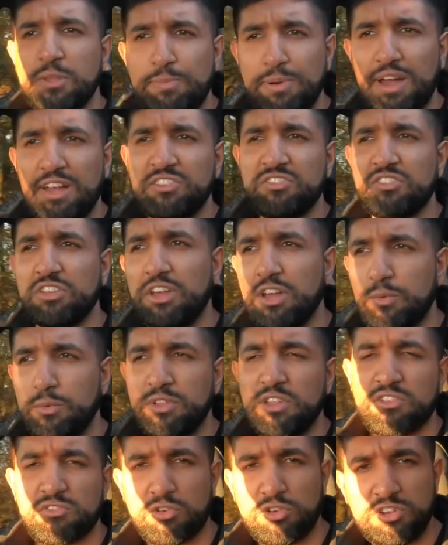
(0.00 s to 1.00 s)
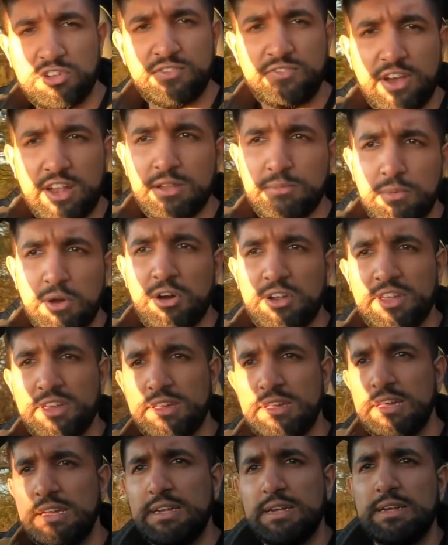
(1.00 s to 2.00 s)
past year with the sort of development on it.
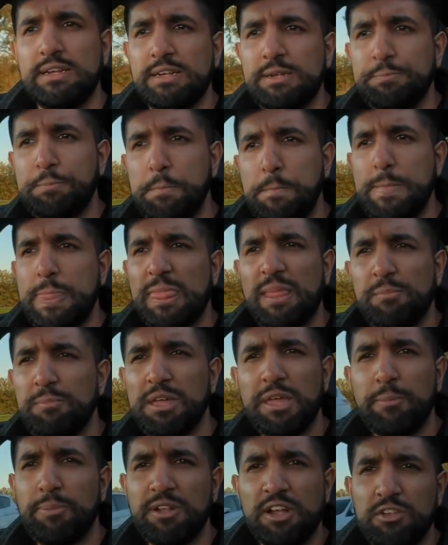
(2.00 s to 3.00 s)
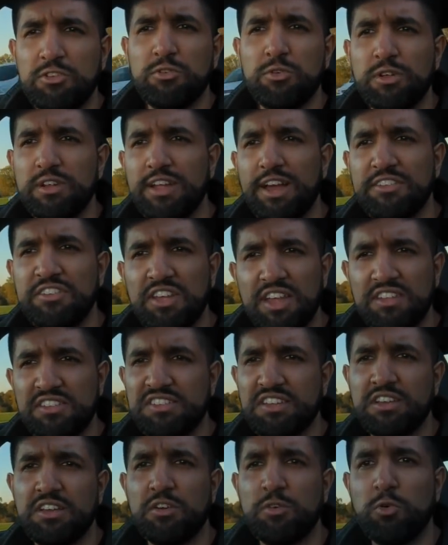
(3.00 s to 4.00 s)
People are doing like
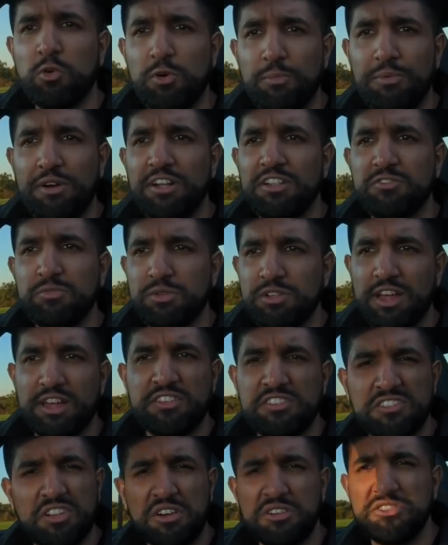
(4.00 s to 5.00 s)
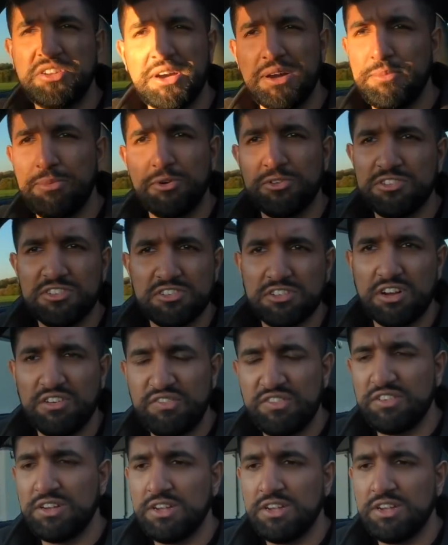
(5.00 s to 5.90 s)
10-second quarter miles with like stock turbos and stuff.